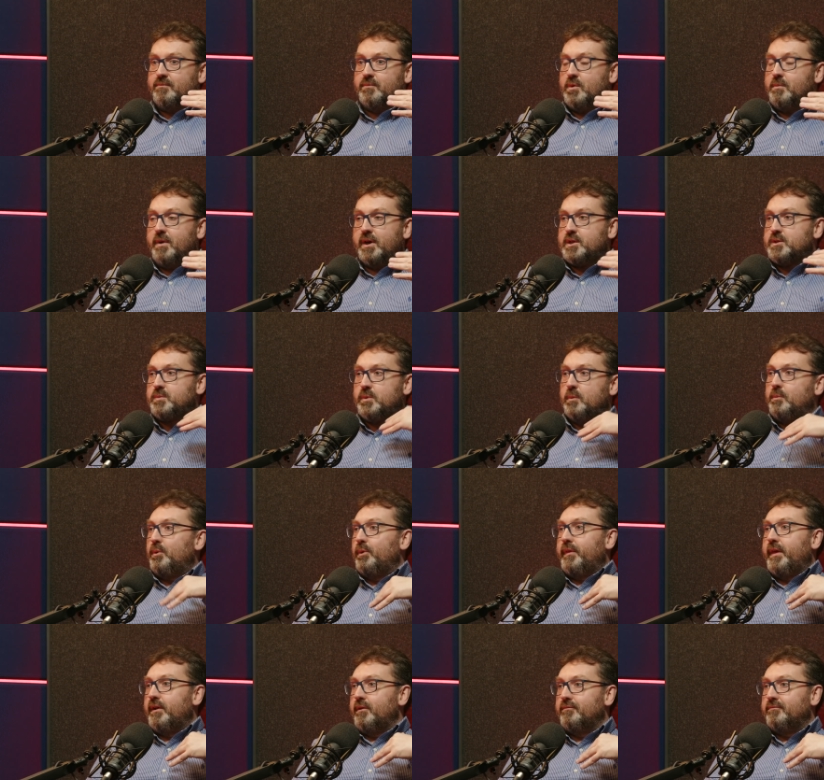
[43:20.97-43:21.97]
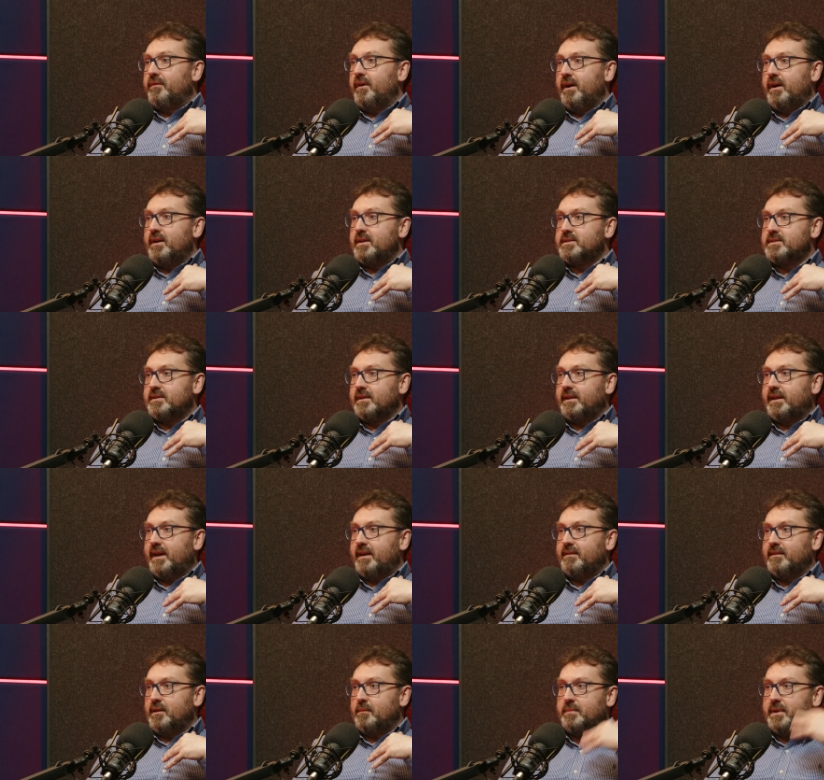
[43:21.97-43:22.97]
you might as well put that on Vast and
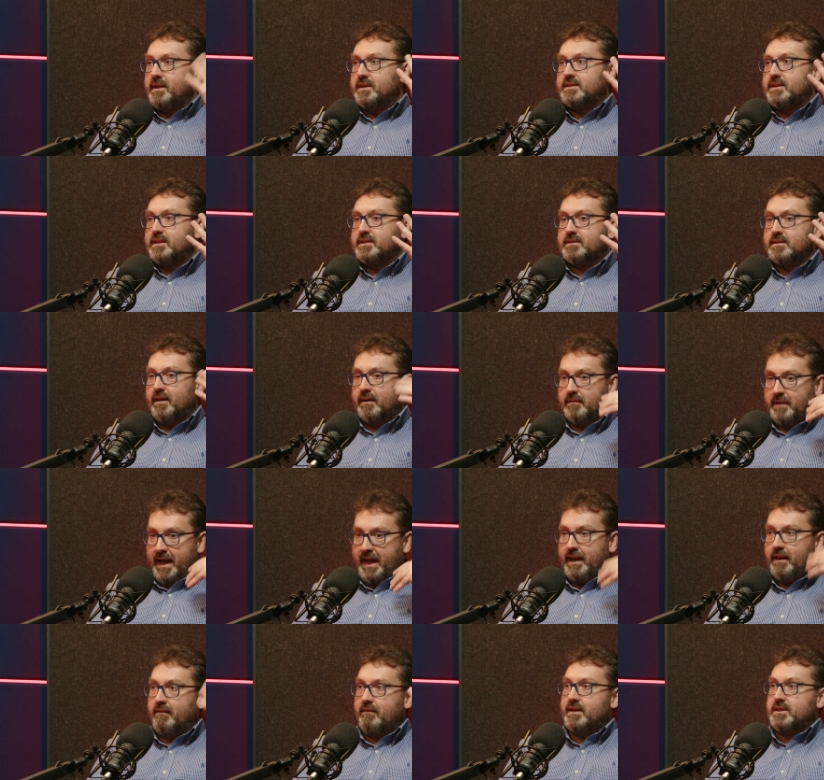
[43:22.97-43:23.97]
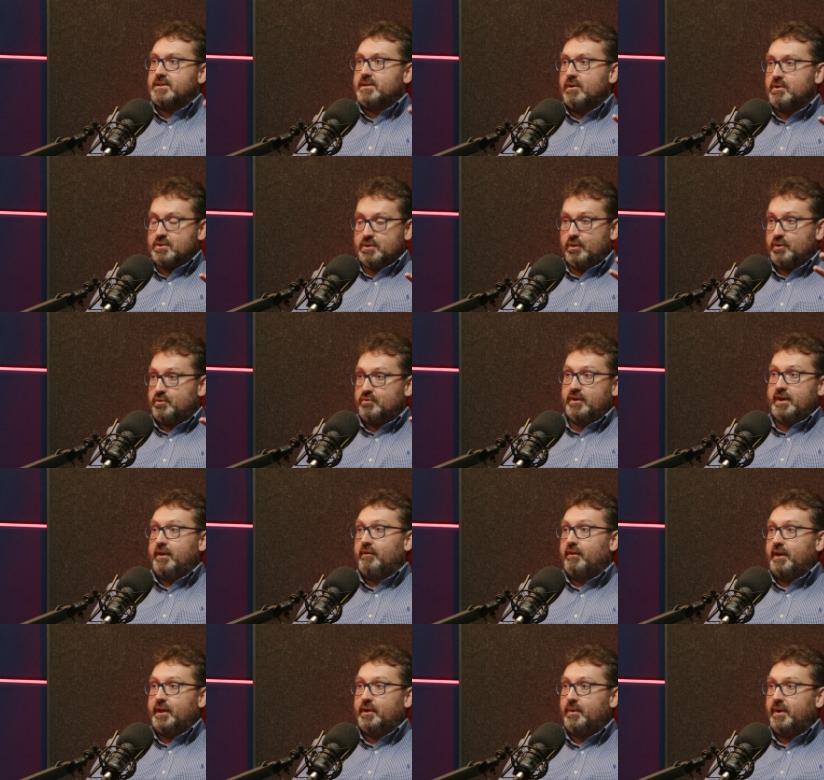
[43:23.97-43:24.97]
get the ability to analyze those logs
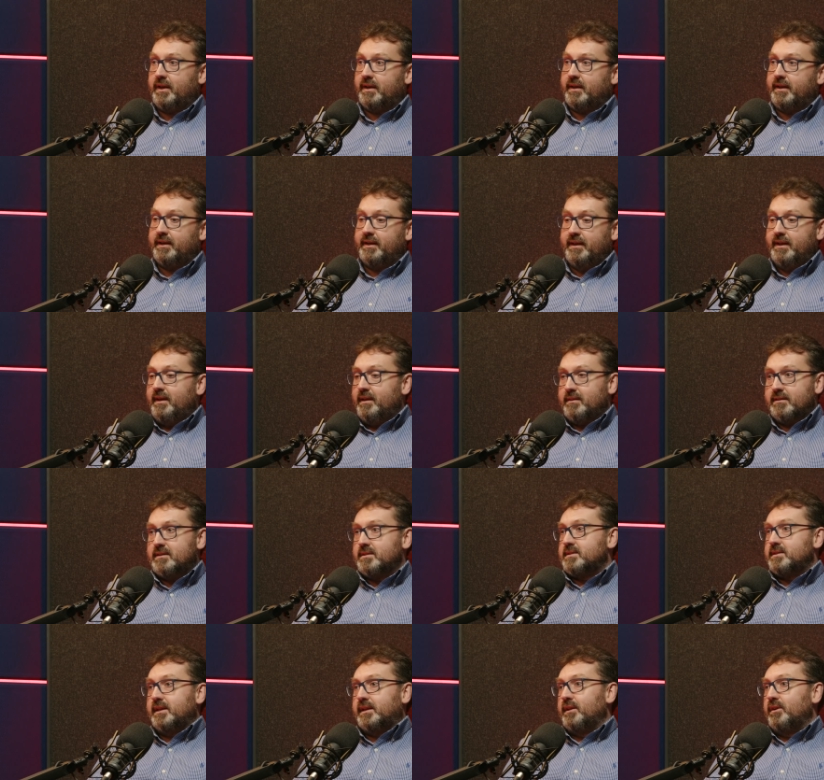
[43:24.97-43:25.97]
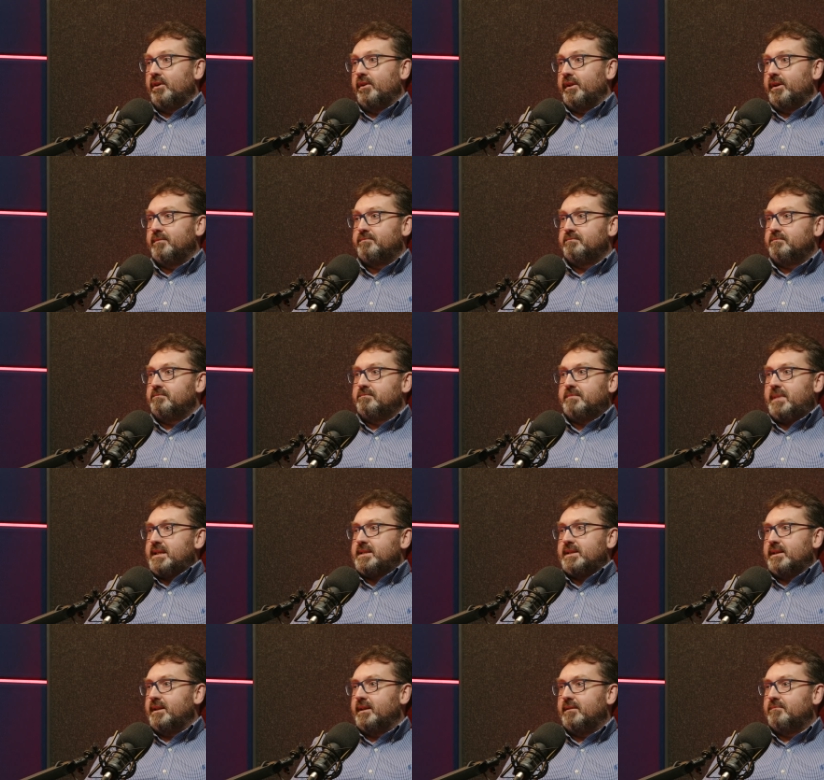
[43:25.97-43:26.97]
really, really quickly than stick it on
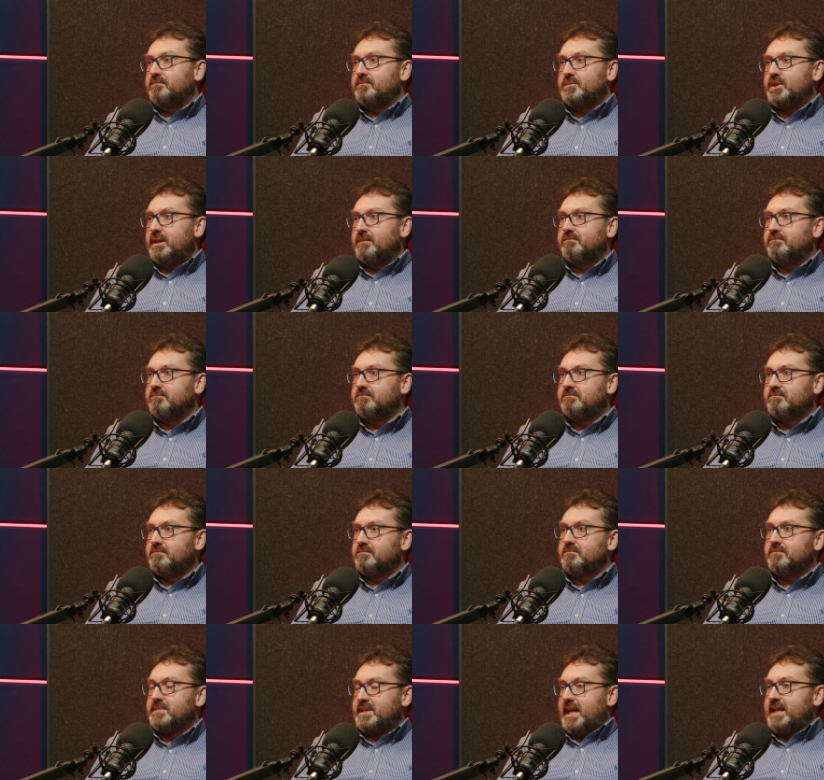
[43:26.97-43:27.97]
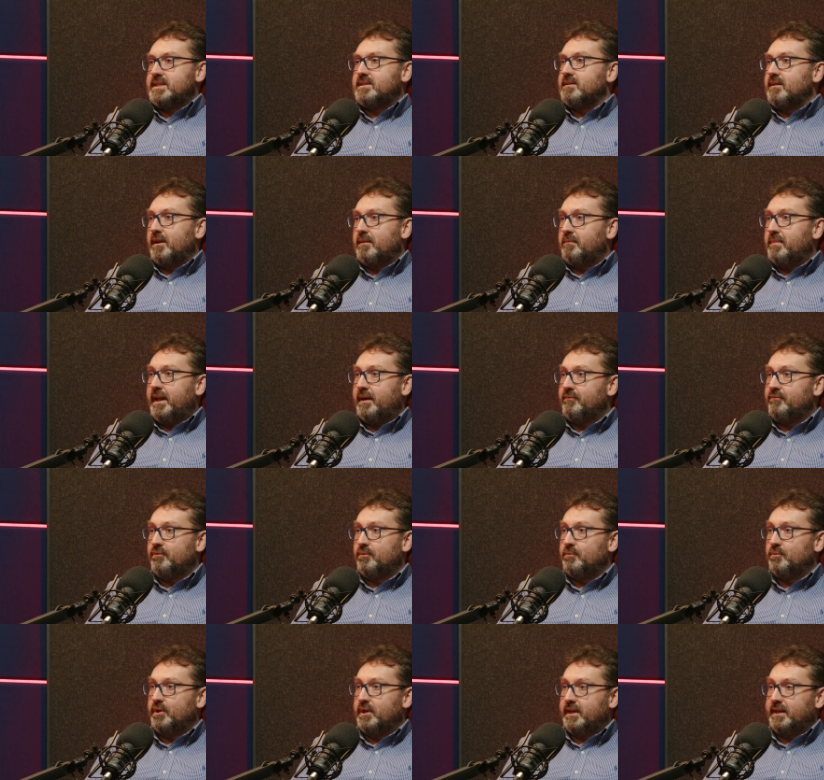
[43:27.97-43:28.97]
basically a cheap SaaS type
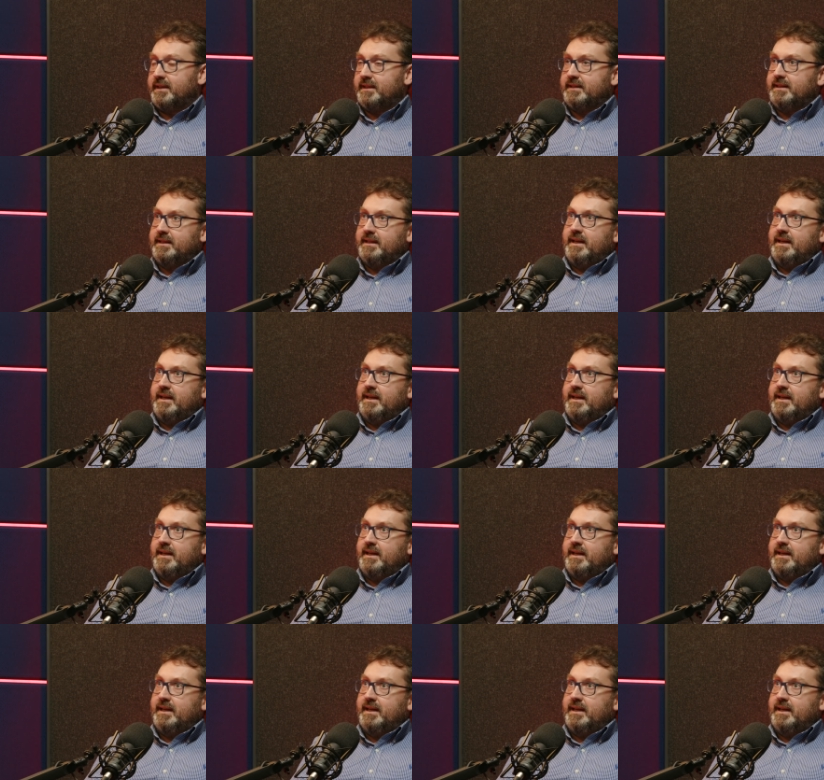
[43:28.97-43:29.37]
platform, really.